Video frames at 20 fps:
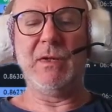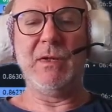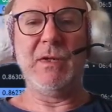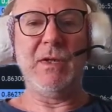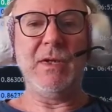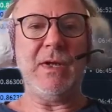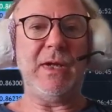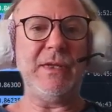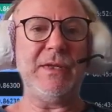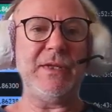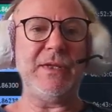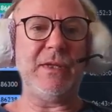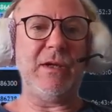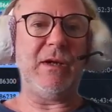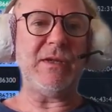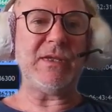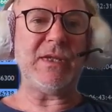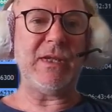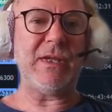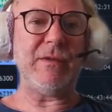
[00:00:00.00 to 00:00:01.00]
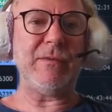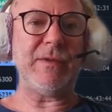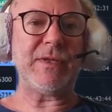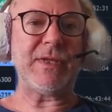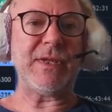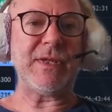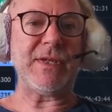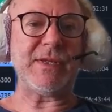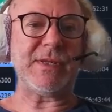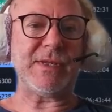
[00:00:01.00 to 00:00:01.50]
And the idea with
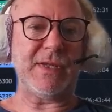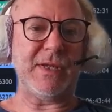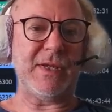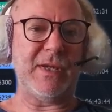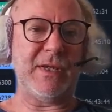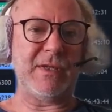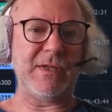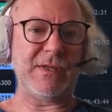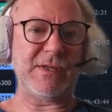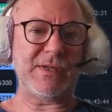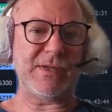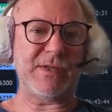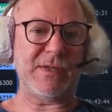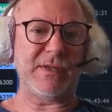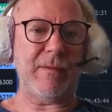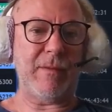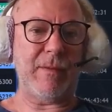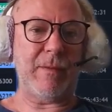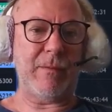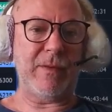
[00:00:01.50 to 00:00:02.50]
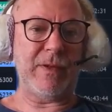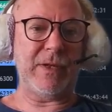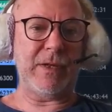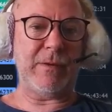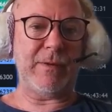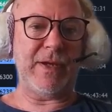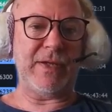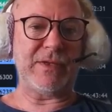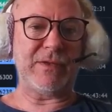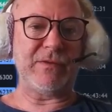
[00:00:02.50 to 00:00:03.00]
this is we go
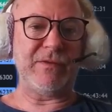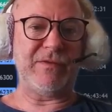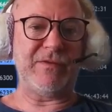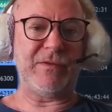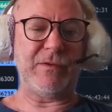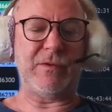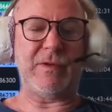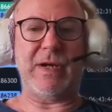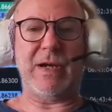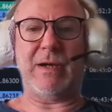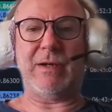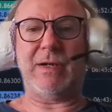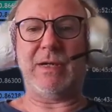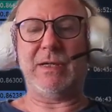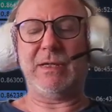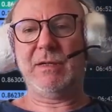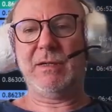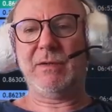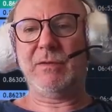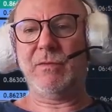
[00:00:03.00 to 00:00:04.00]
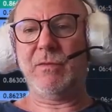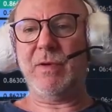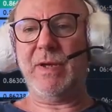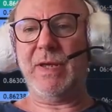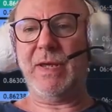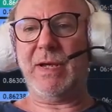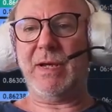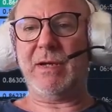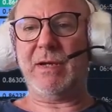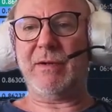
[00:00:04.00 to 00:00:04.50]
out to a 4 hour. We
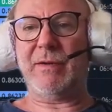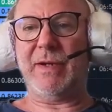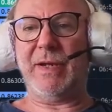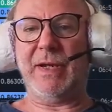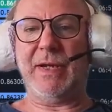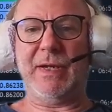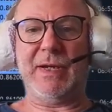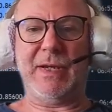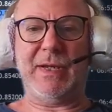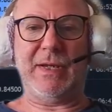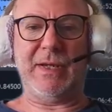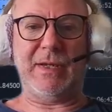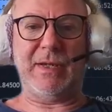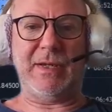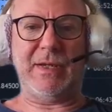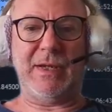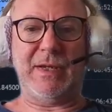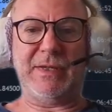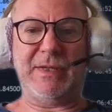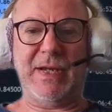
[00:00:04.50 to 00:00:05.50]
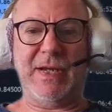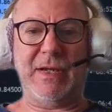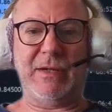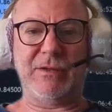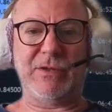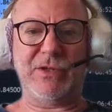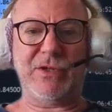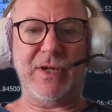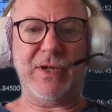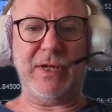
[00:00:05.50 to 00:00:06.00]
are in a
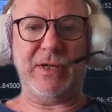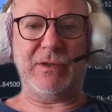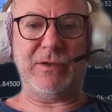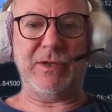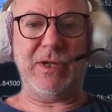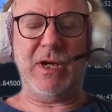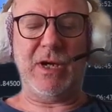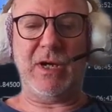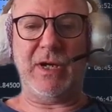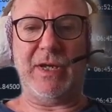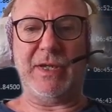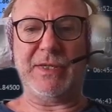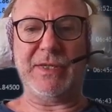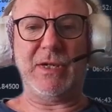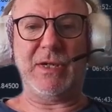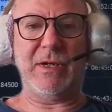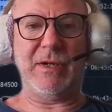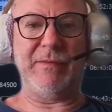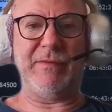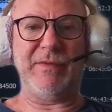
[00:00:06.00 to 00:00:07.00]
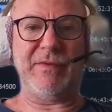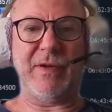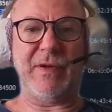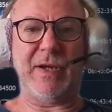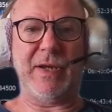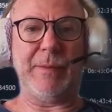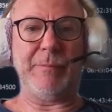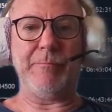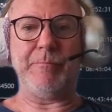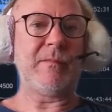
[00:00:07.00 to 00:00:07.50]
downtrend on the higher time
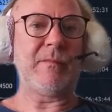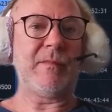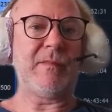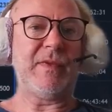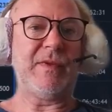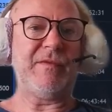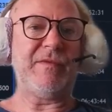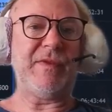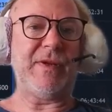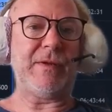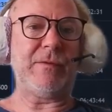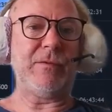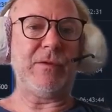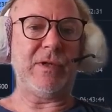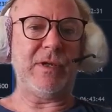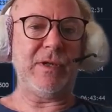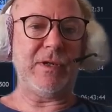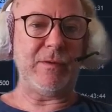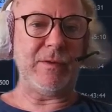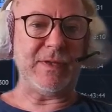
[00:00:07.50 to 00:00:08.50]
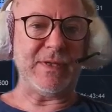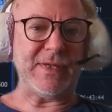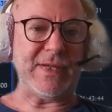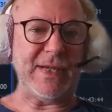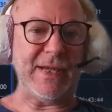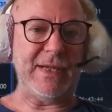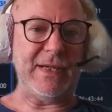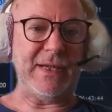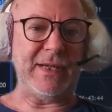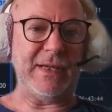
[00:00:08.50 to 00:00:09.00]
frame. In fact, we'll go to a
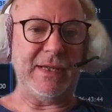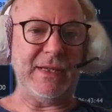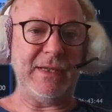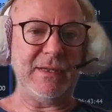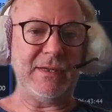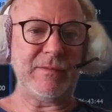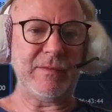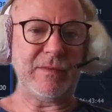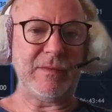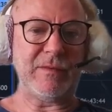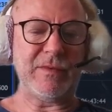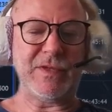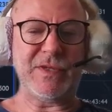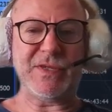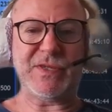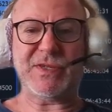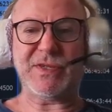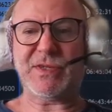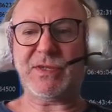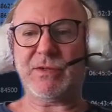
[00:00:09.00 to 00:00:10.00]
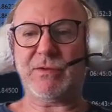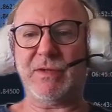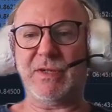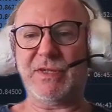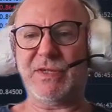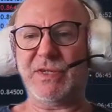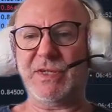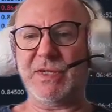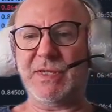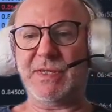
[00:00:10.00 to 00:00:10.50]
daily. We'll just scrunch
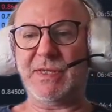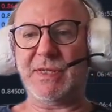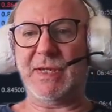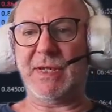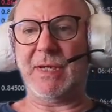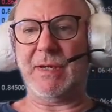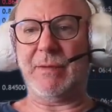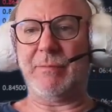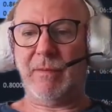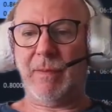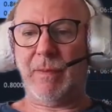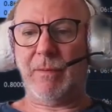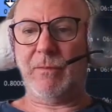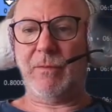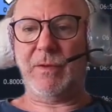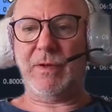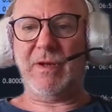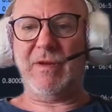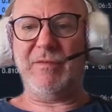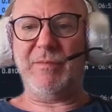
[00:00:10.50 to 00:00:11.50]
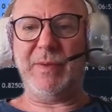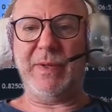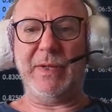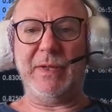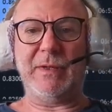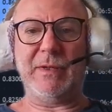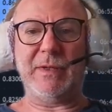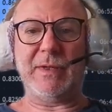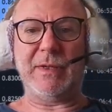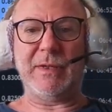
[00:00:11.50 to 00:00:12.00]
this up. What I've
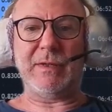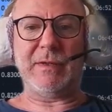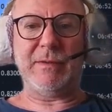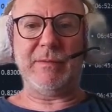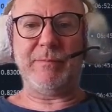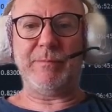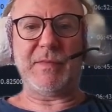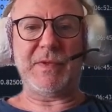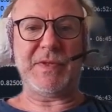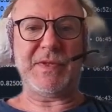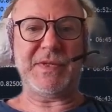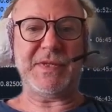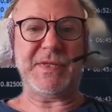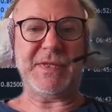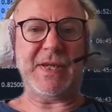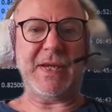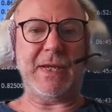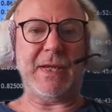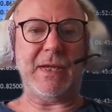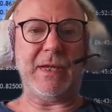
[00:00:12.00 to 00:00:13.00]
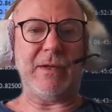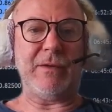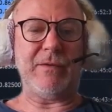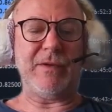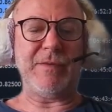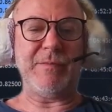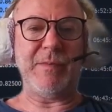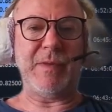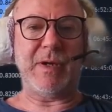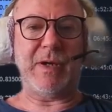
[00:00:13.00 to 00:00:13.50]
been saying with
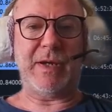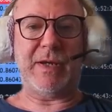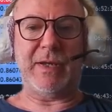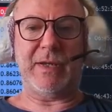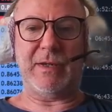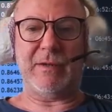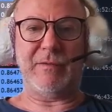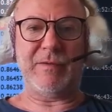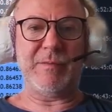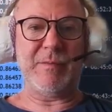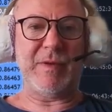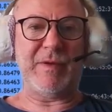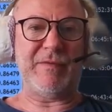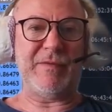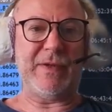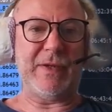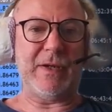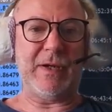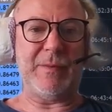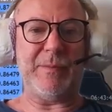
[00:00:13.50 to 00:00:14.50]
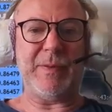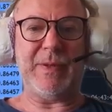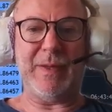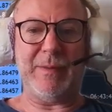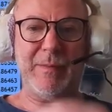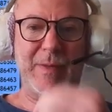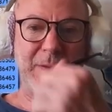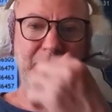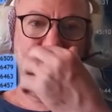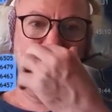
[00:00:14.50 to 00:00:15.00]
my VIP
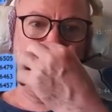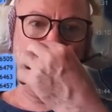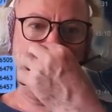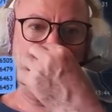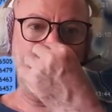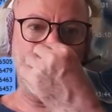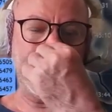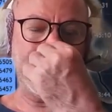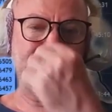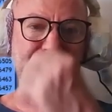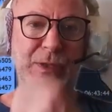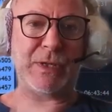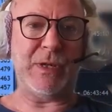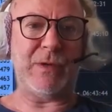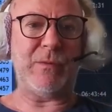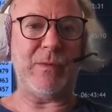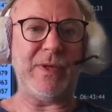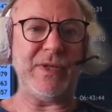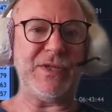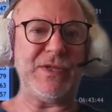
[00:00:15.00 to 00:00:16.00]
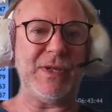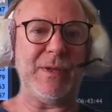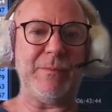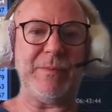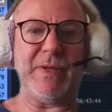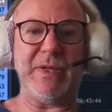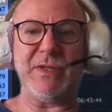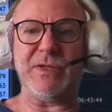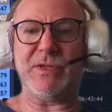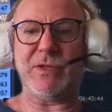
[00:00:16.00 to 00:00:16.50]
members is, you know, we jump
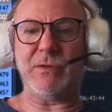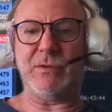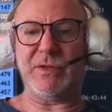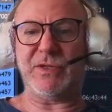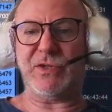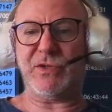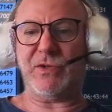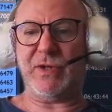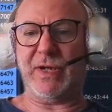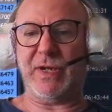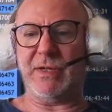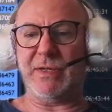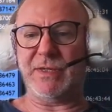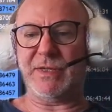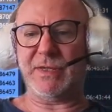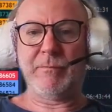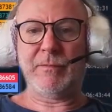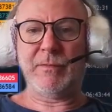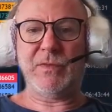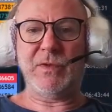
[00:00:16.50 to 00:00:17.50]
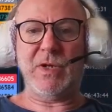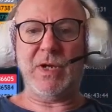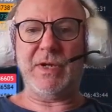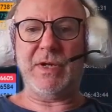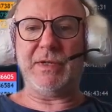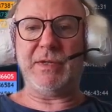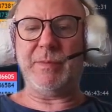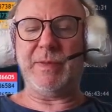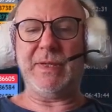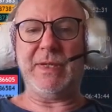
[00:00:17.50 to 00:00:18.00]
into a trend right at the
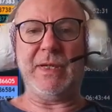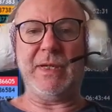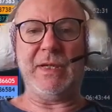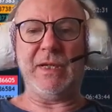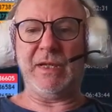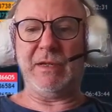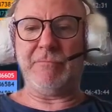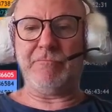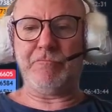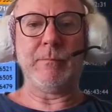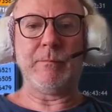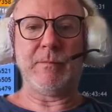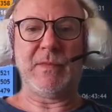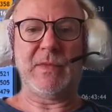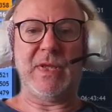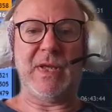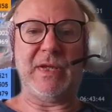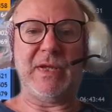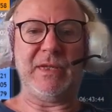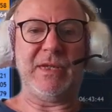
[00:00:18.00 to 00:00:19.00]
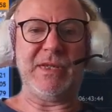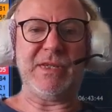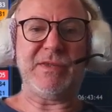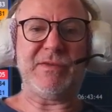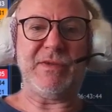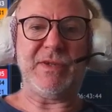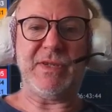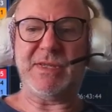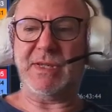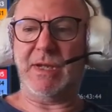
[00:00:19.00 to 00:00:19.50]
beginning, like this, for
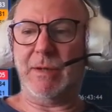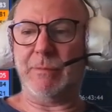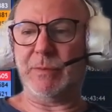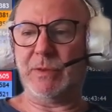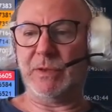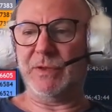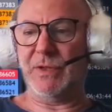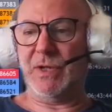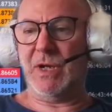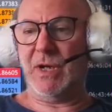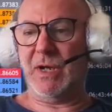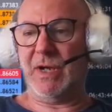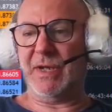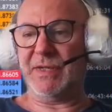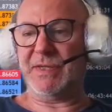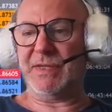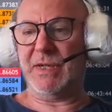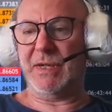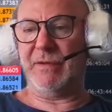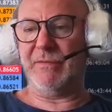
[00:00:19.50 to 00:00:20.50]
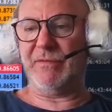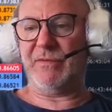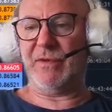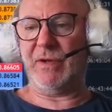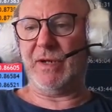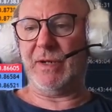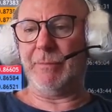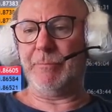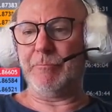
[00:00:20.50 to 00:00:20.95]
example, in the higher time frame.